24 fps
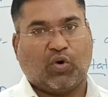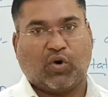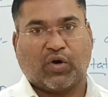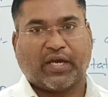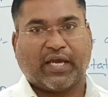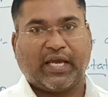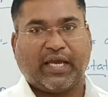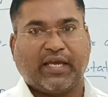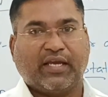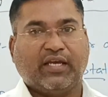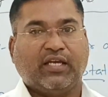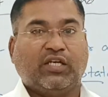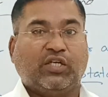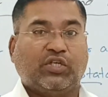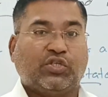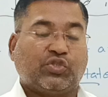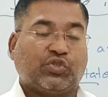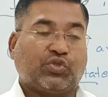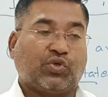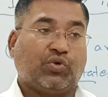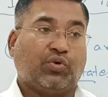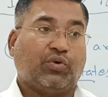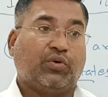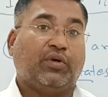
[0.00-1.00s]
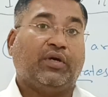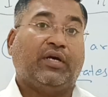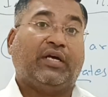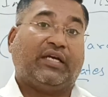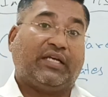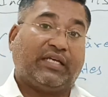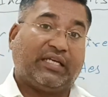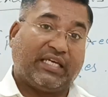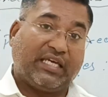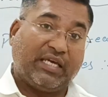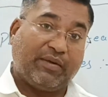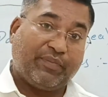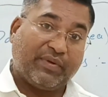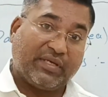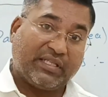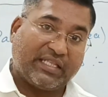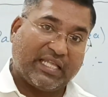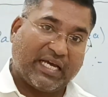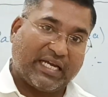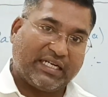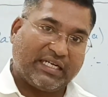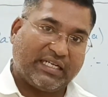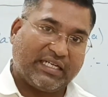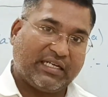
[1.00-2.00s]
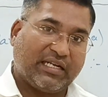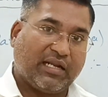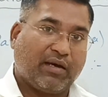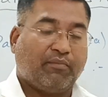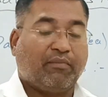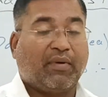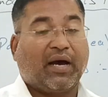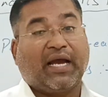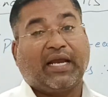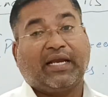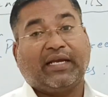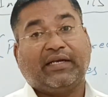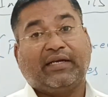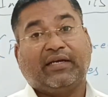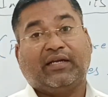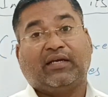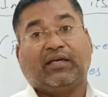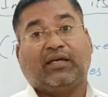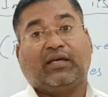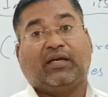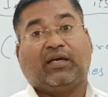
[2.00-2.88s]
Okay, so keeping that in the mind,